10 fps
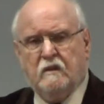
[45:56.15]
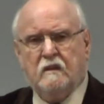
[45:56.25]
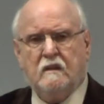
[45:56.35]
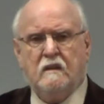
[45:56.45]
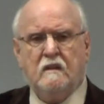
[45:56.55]

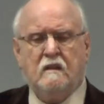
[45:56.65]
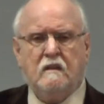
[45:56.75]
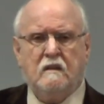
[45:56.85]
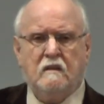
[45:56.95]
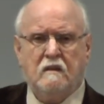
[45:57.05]

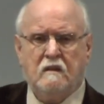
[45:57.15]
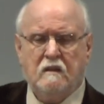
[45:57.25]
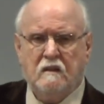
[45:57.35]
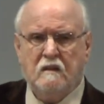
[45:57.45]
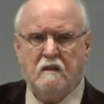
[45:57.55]

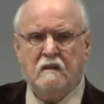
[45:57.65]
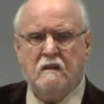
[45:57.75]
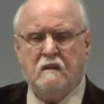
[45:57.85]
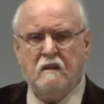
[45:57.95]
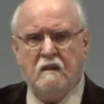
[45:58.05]

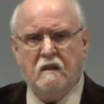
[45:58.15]
[no speech]